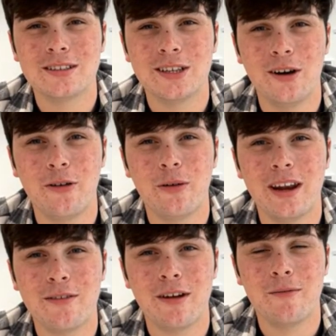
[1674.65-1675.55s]
So
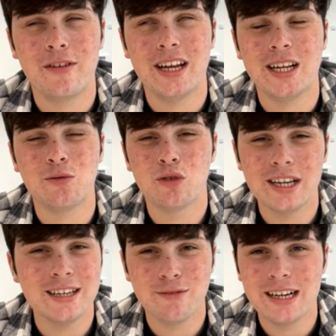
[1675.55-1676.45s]
whenever I'm feeling
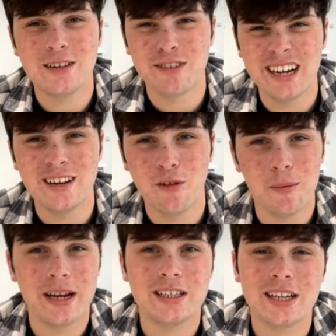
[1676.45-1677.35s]
really, really, really
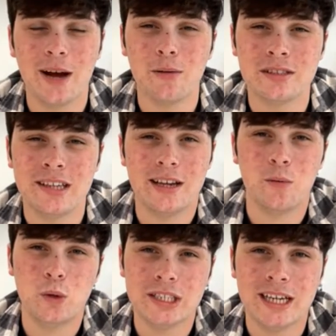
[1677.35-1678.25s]
rubbish, I will take
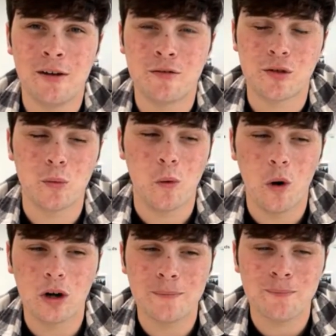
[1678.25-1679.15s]
Woody out for a
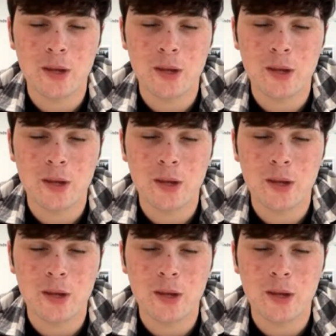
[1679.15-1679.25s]
walk,